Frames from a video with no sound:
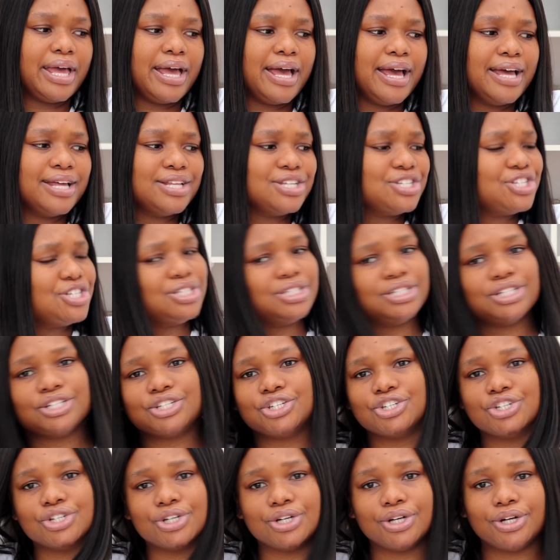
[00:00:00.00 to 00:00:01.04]
and just a
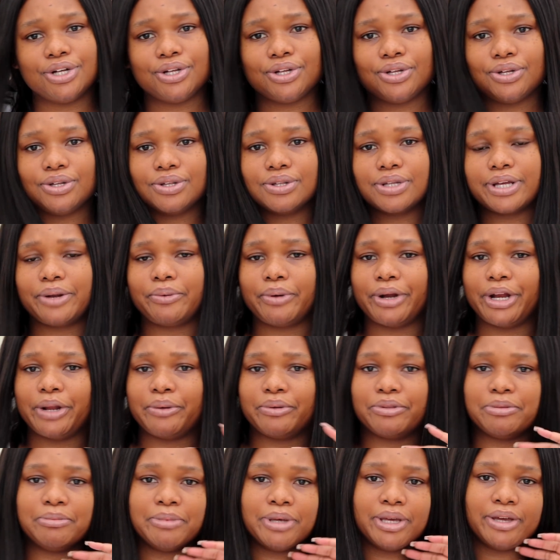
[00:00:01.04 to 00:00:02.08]
chill get ready
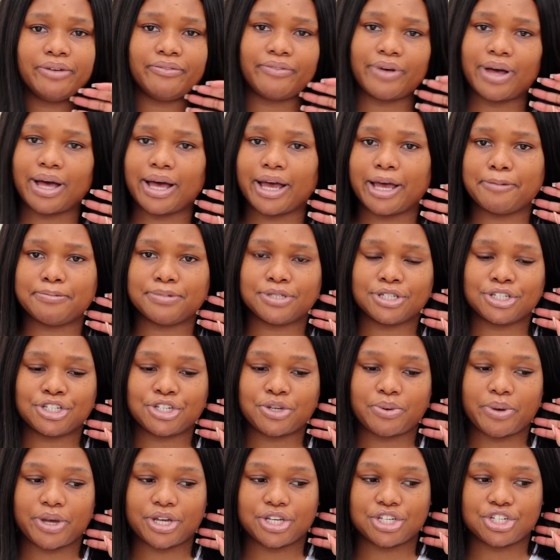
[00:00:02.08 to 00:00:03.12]
with me vibe
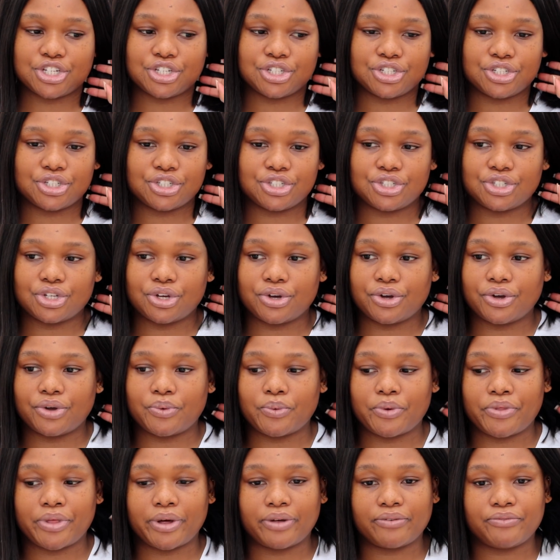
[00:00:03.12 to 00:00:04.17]
situation. So
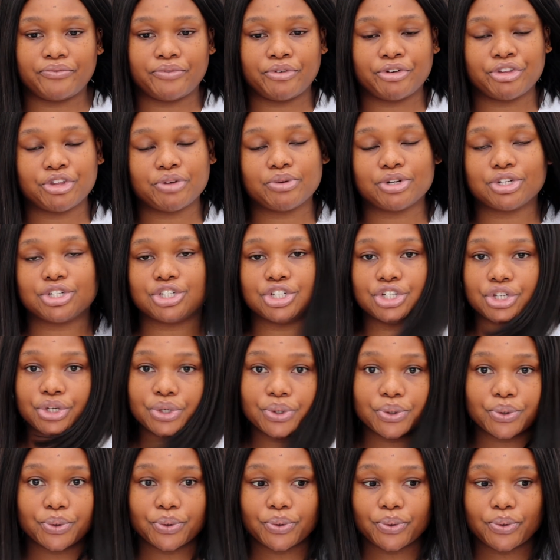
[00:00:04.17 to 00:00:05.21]
without further
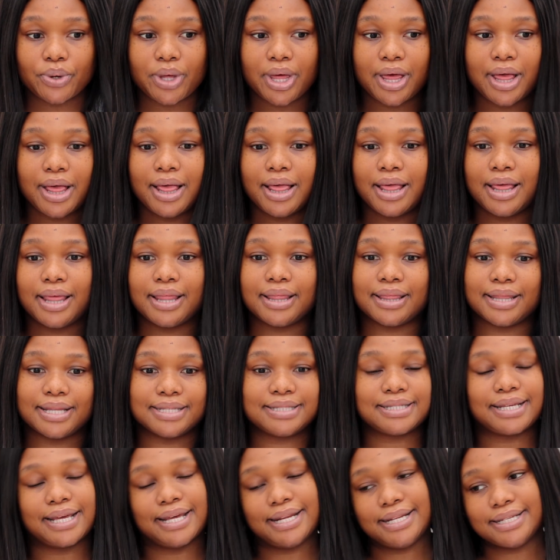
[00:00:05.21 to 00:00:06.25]
ado,
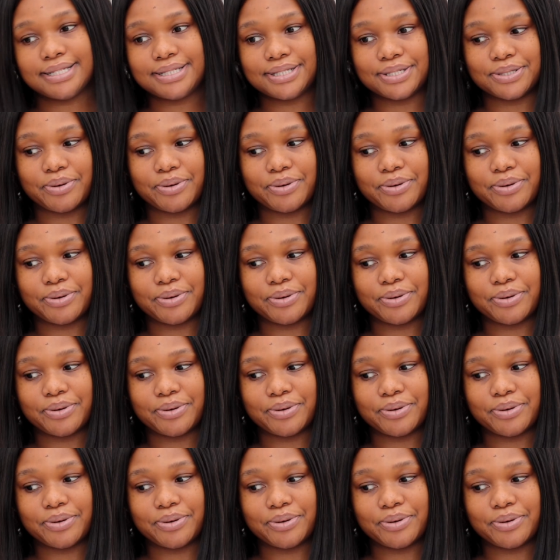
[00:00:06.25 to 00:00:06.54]
let's get into